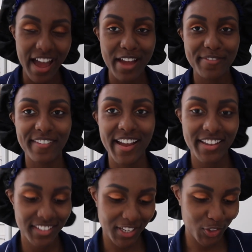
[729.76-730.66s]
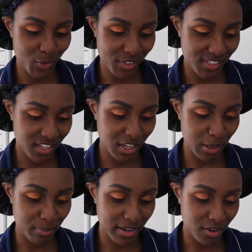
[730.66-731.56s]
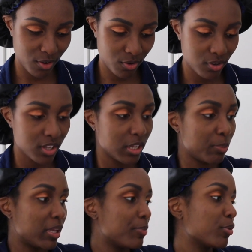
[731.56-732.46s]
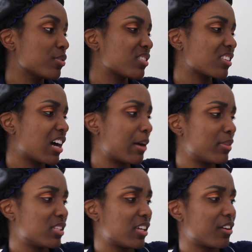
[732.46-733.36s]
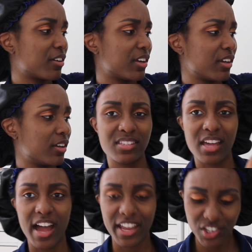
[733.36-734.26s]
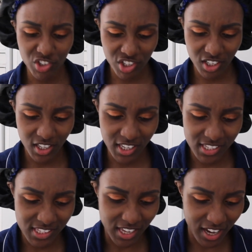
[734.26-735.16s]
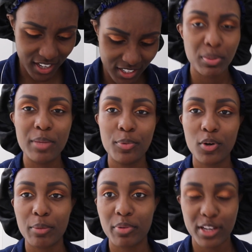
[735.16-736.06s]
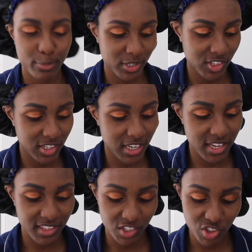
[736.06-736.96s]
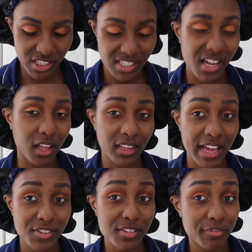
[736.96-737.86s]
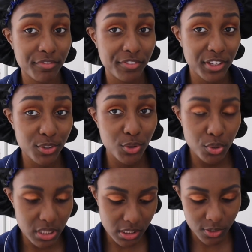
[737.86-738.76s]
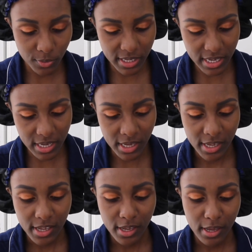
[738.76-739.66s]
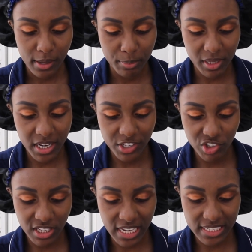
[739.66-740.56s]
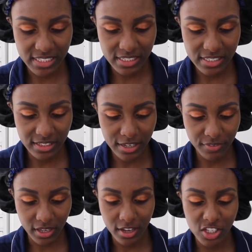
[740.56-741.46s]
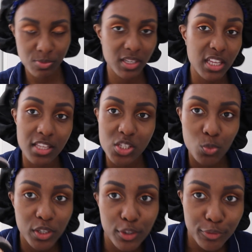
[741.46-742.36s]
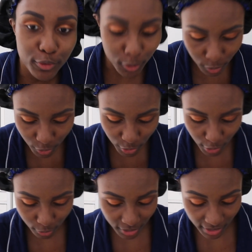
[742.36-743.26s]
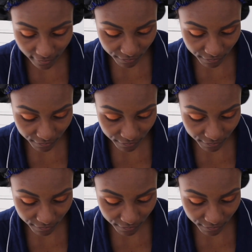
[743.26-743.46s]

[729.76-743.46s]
I find interesting about people's commentary to Ayesha is that people are pretty much saying that she's not allowed to feel this way because she has this loving husband and this wonderful, you know, looking